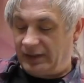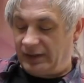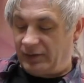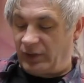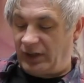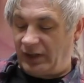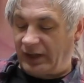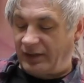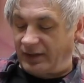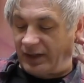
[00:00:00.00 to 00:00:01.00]
list? Well, I,
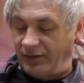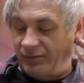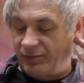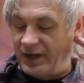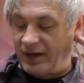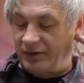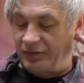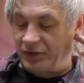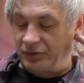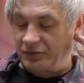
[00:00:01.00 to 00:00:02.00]
I threw down a
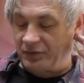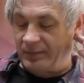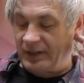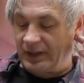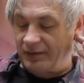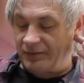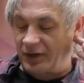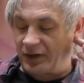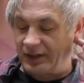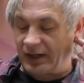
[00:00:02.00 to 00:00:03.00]
few from uh,
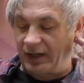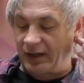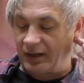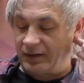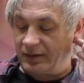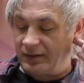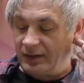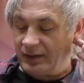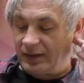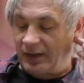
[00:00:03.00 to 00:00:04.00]
Funkadelic.
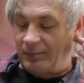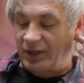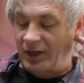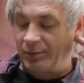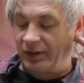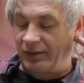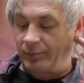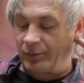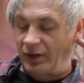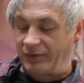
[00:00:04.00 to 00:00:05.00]
Um, a couple of
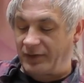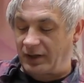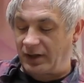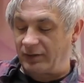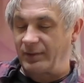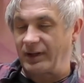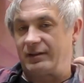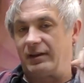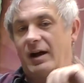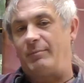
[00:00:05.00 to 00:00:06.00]
them are off the Cosmic
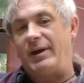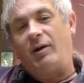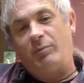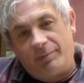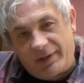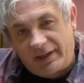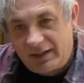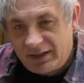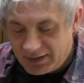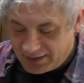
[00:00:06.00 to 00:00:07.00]
Slop album, and
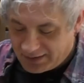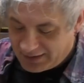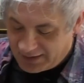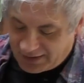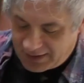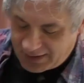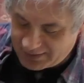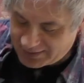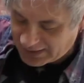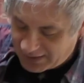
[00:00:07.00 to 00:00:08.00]
hmm.
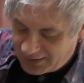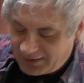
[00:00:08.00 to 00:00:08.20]
and uh,